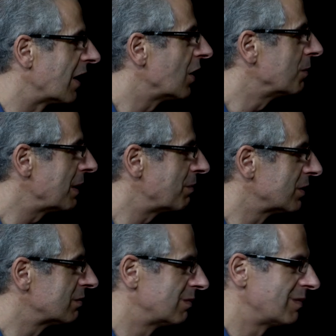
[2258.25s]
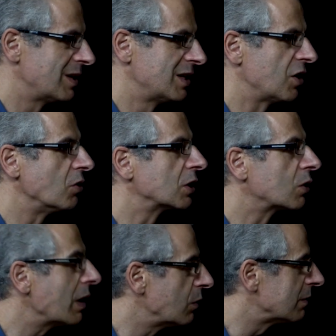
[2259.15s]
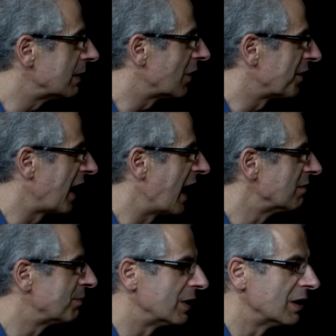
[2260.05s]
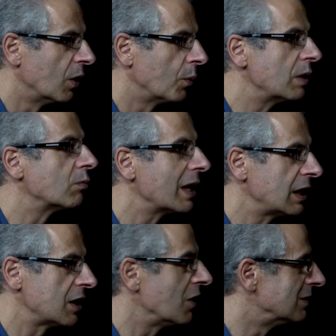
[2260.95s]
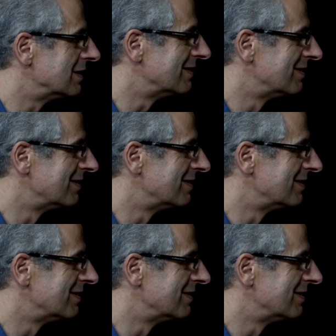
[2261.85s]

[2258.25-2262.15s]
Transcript: I know people don't agree with me on that, but we really don't